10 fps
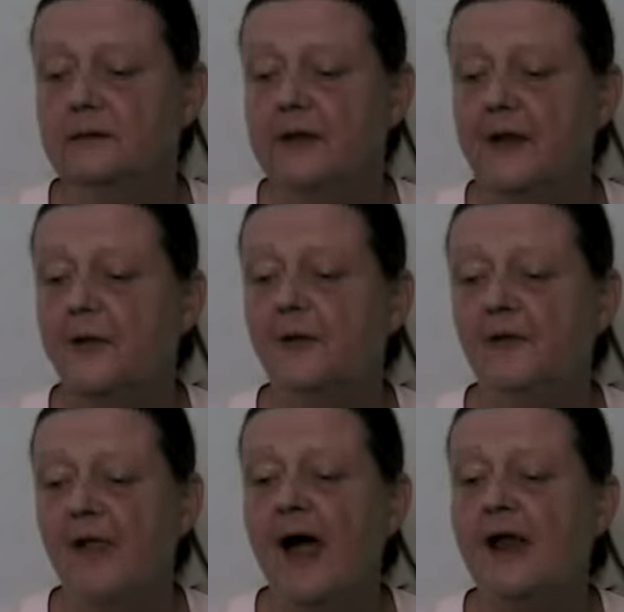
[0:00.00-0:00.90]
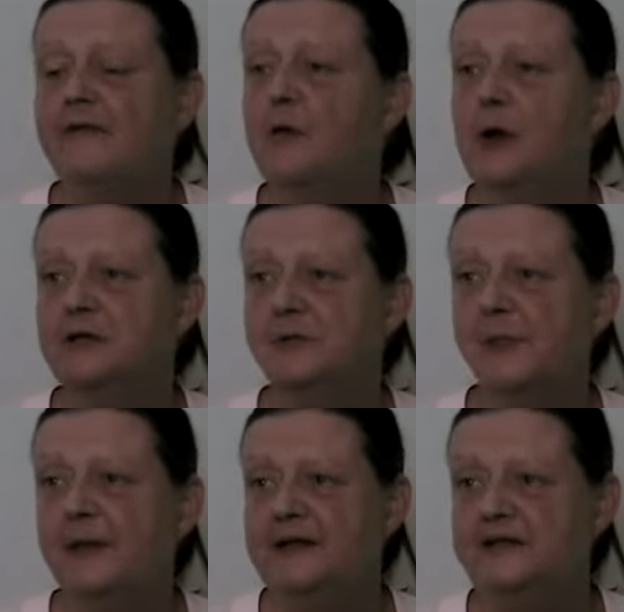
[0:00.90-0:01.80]
There are a lot of
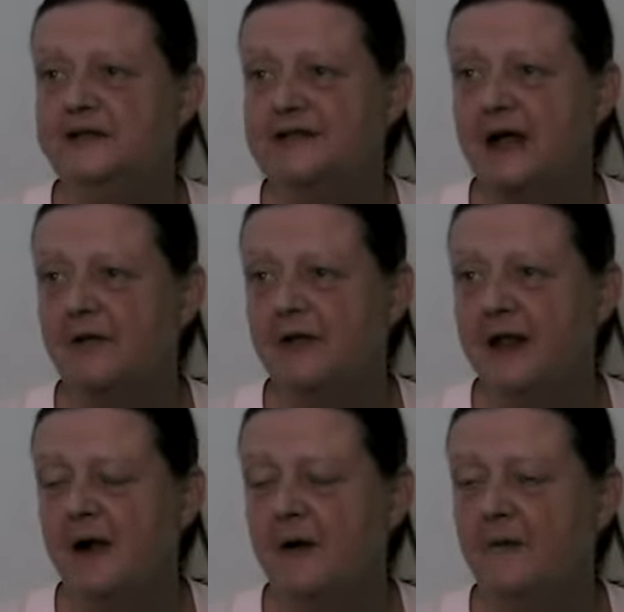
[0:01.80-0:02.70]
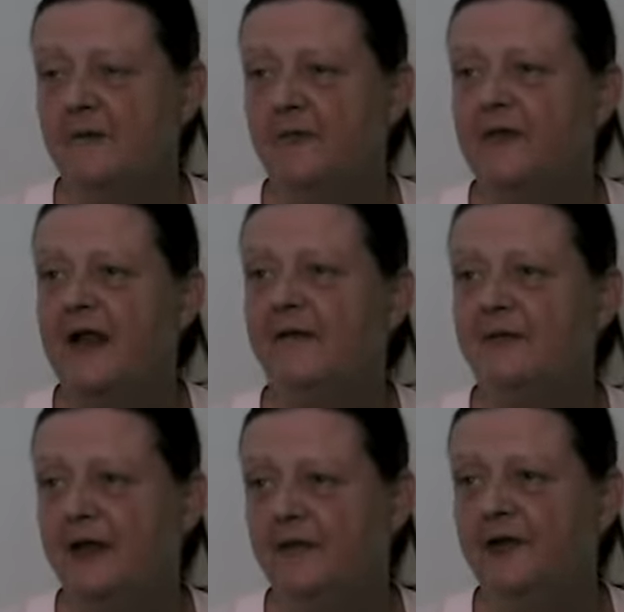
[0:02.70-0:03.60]
quadriplegics out there that
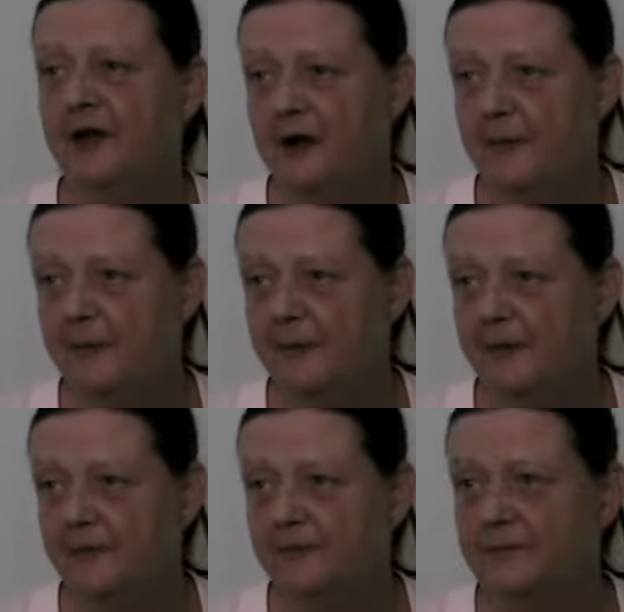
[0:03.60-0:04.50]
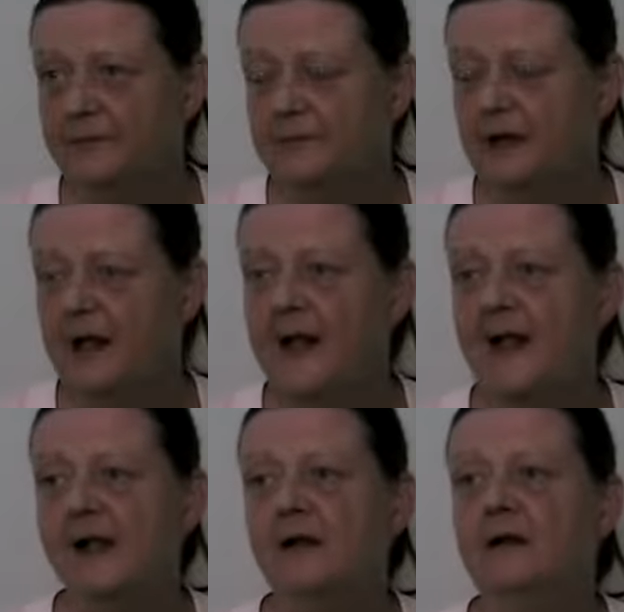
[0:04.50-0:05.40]
have given up,
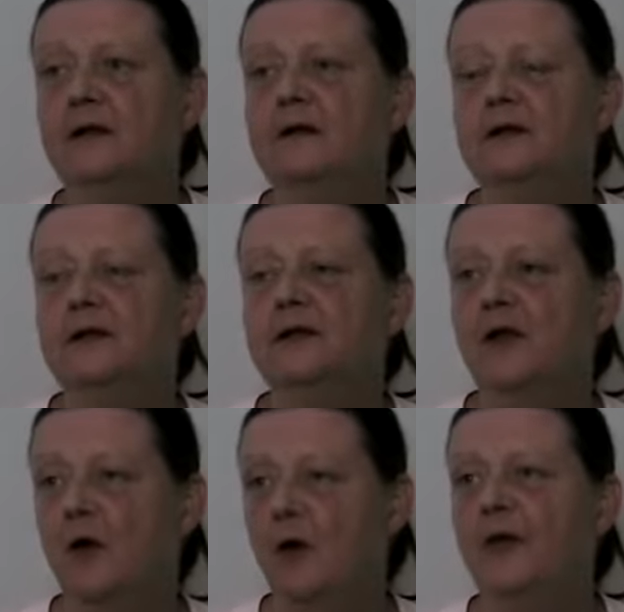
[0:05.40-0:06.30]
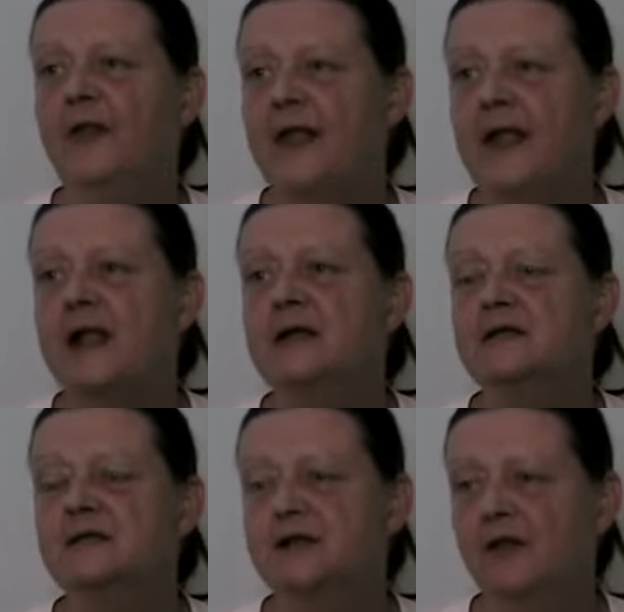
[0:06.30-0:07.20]
and the whole thing
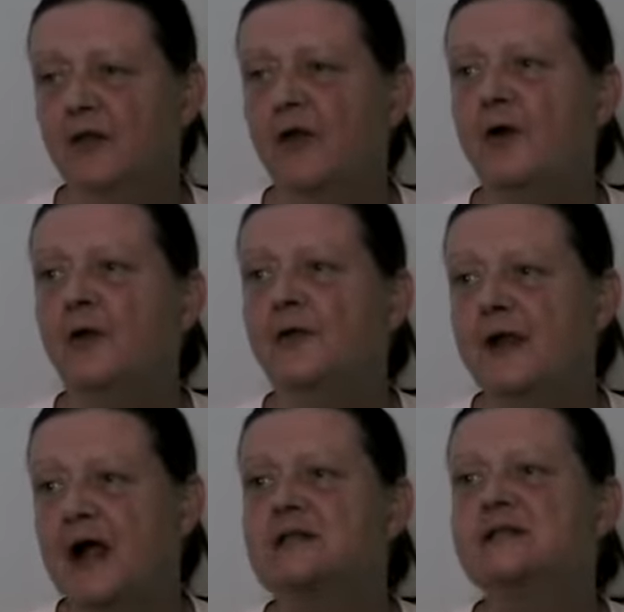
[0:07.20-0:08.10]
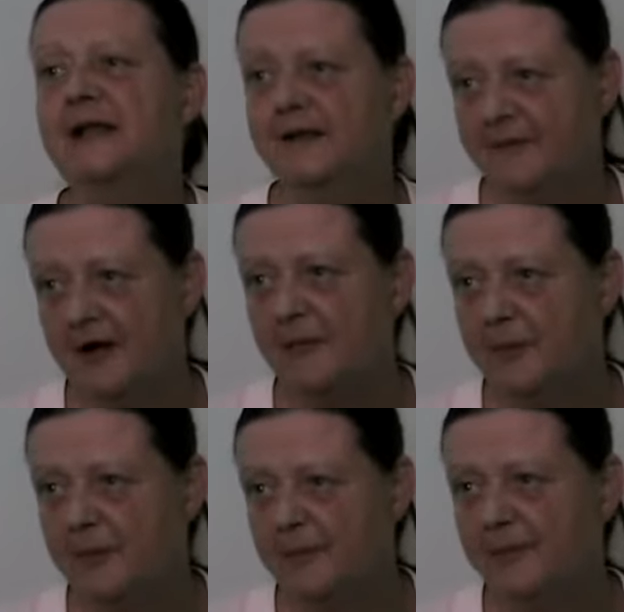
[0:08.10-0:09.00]
is to learn not to give up,
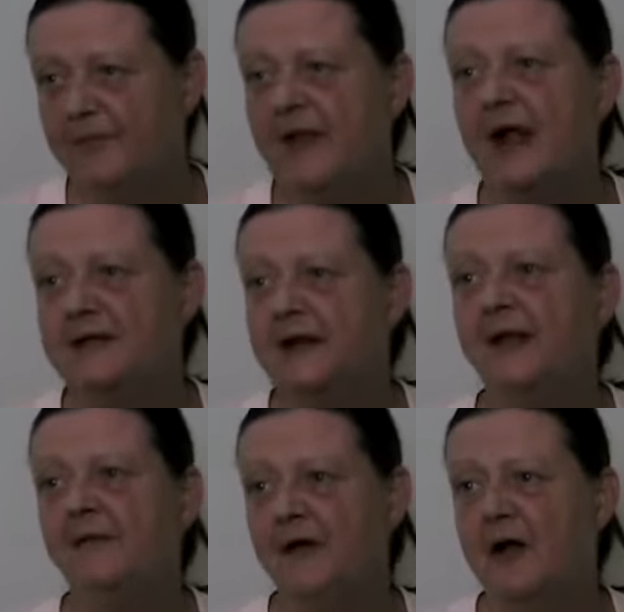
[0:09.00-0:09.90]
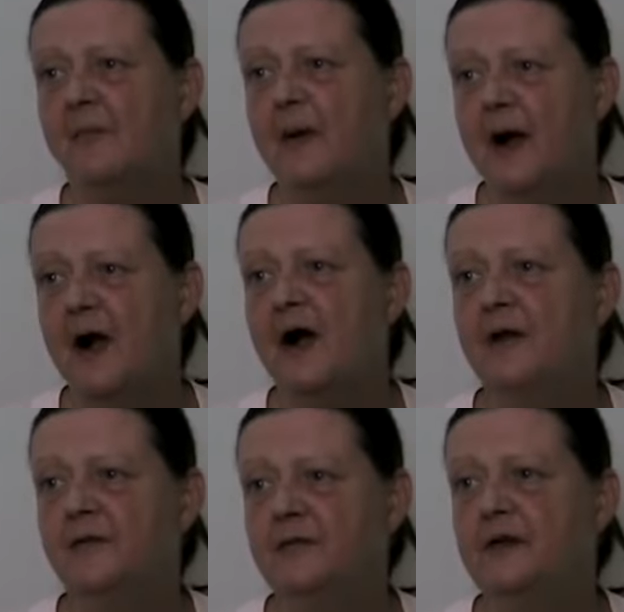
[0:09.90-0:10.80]
not to give up
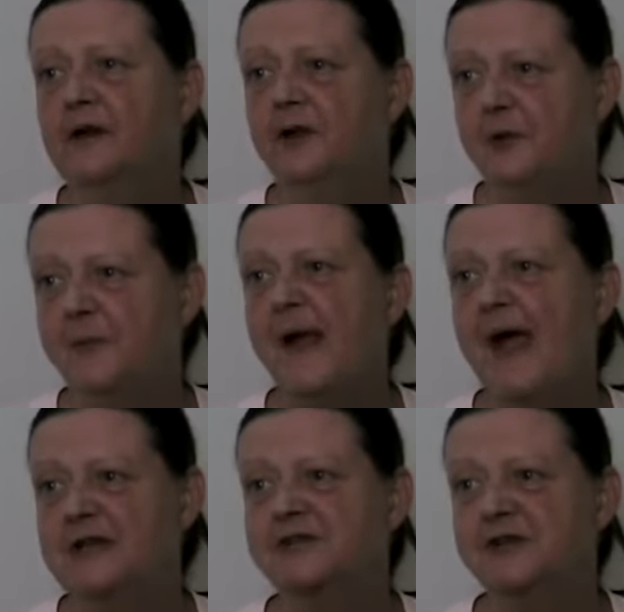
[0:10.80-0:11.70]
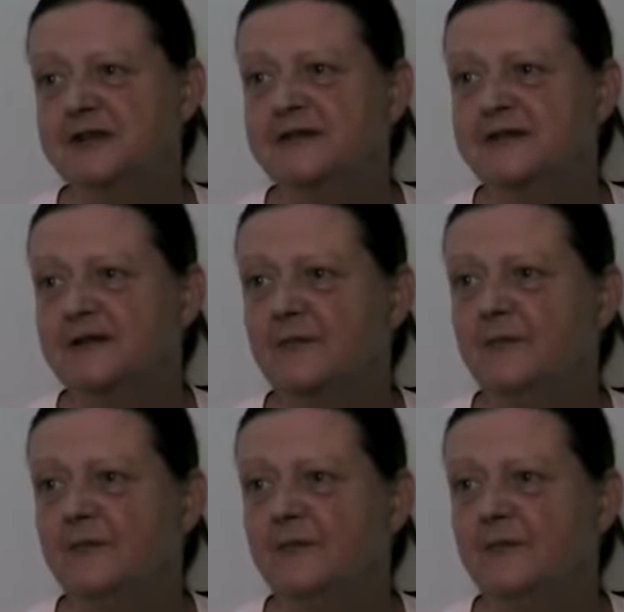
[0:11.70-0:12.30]
on your passions.